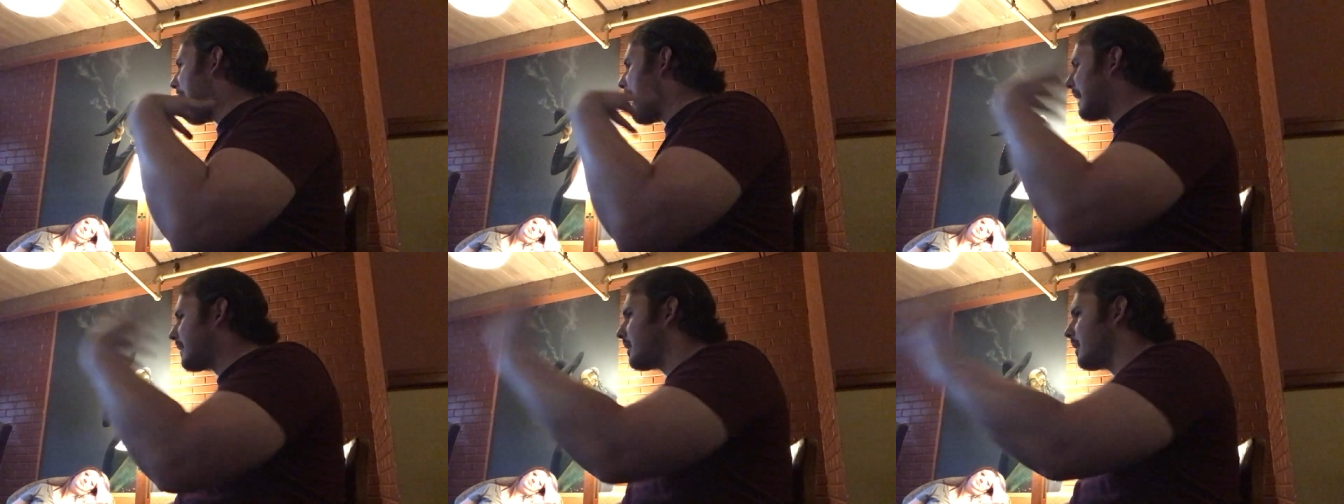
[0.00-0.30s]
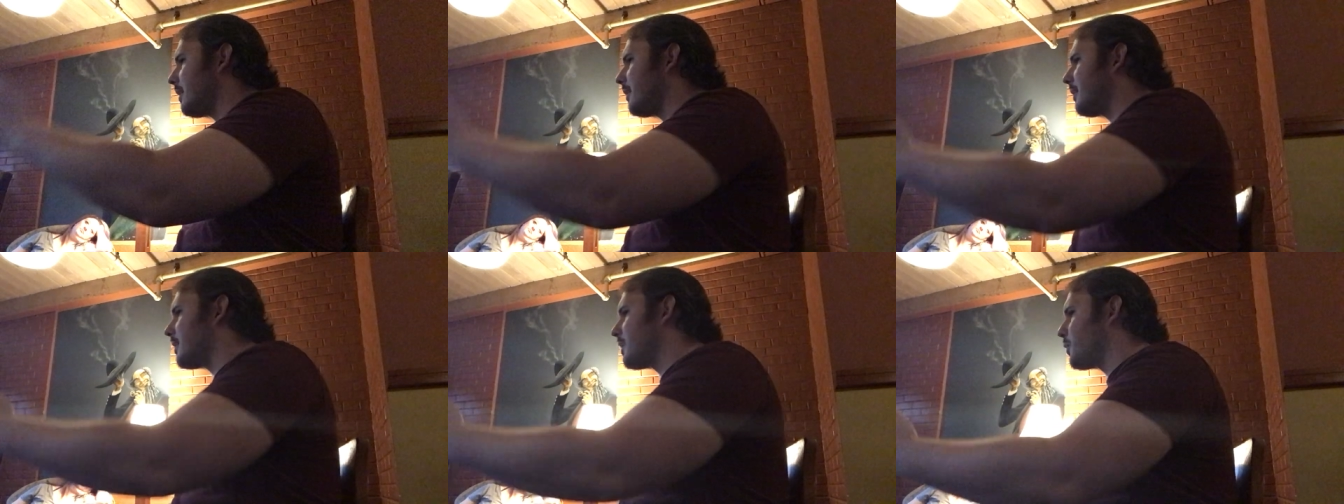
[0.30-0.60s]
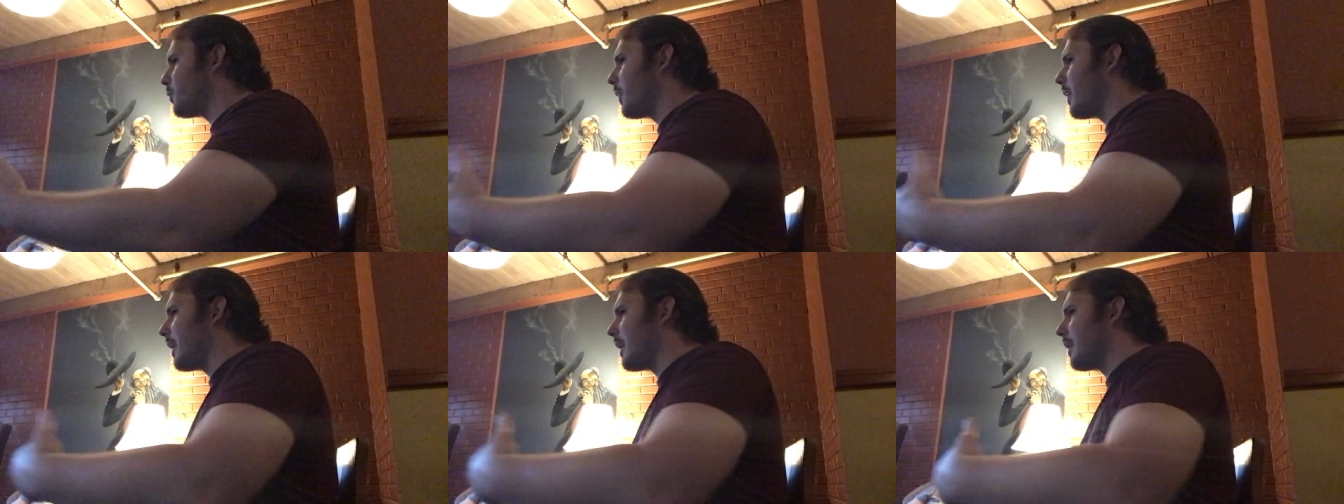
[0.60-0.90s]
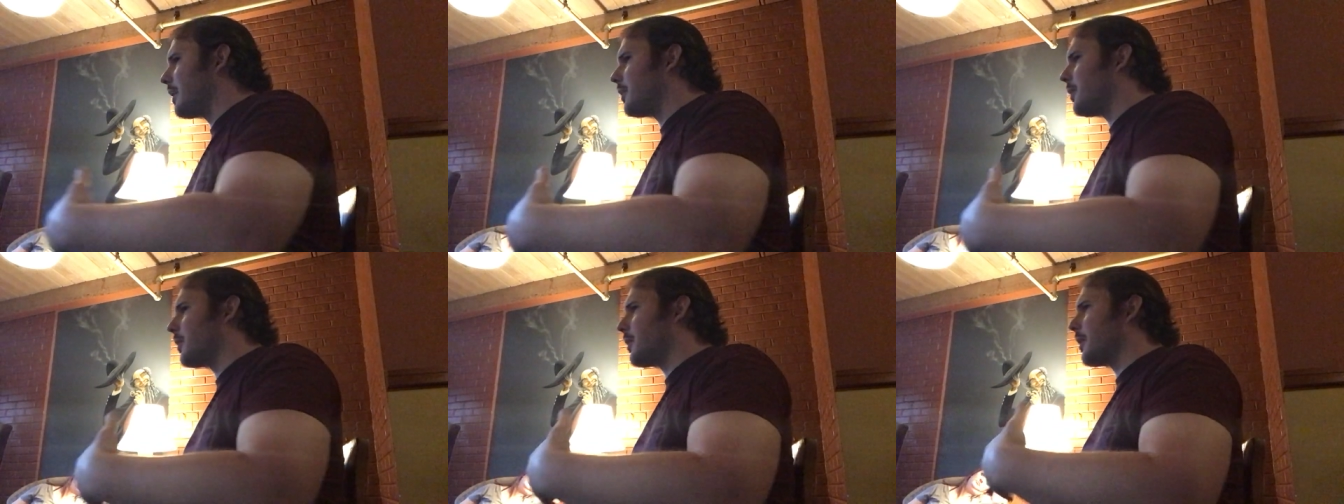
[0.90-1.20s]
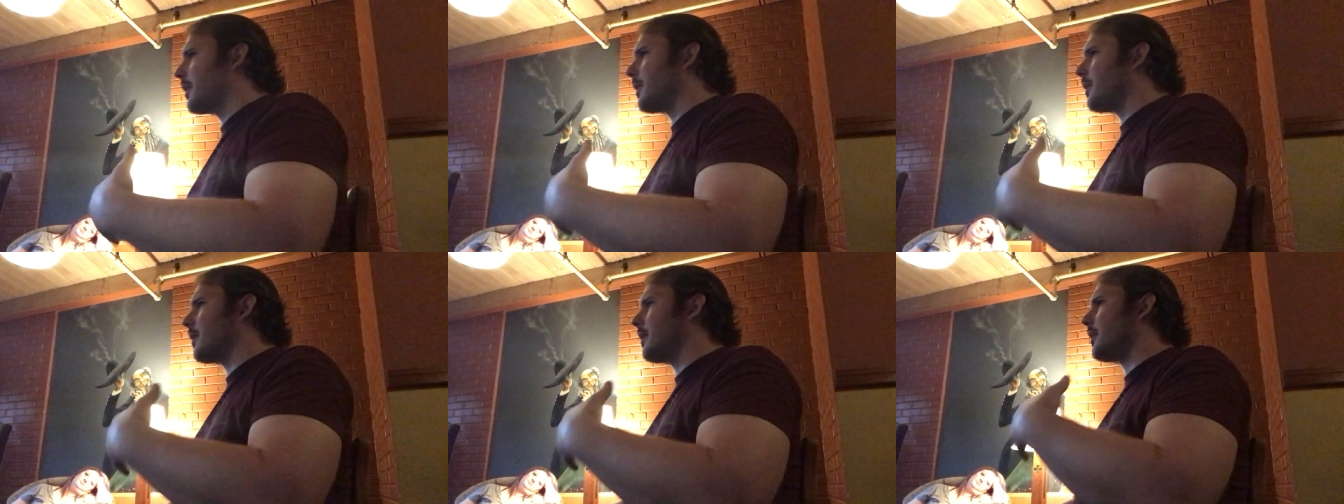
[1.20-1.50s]
acting this way
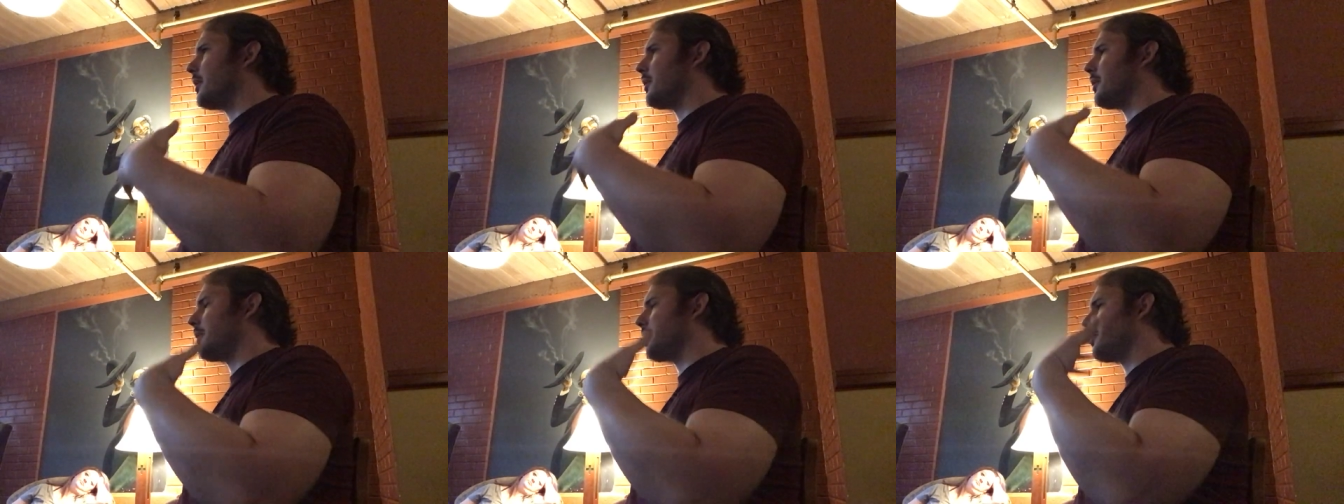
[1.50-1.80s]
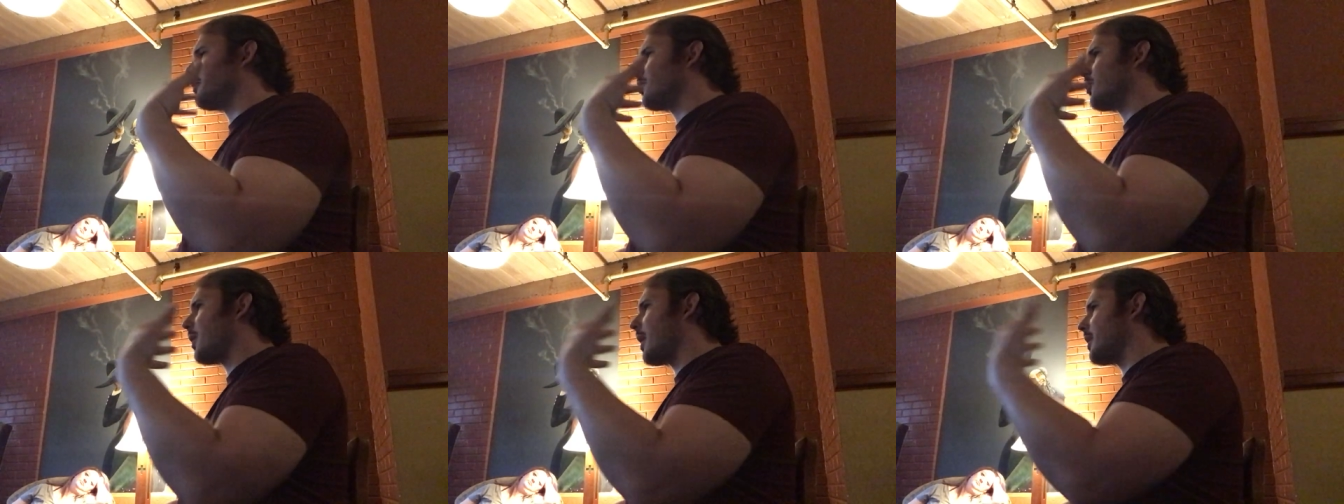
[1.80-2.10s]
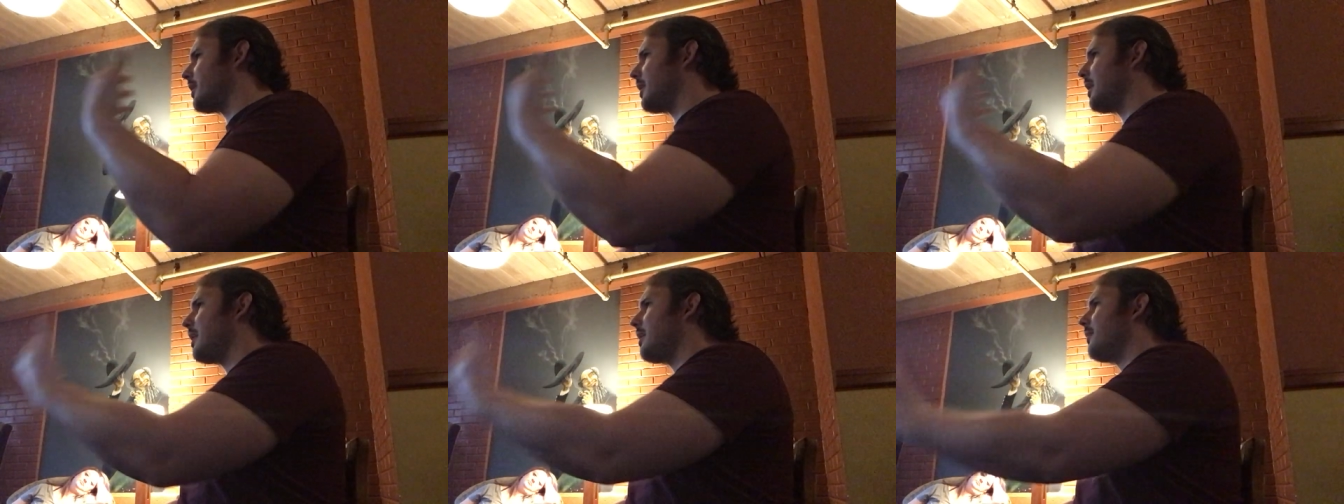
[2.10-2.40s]
or you're trying to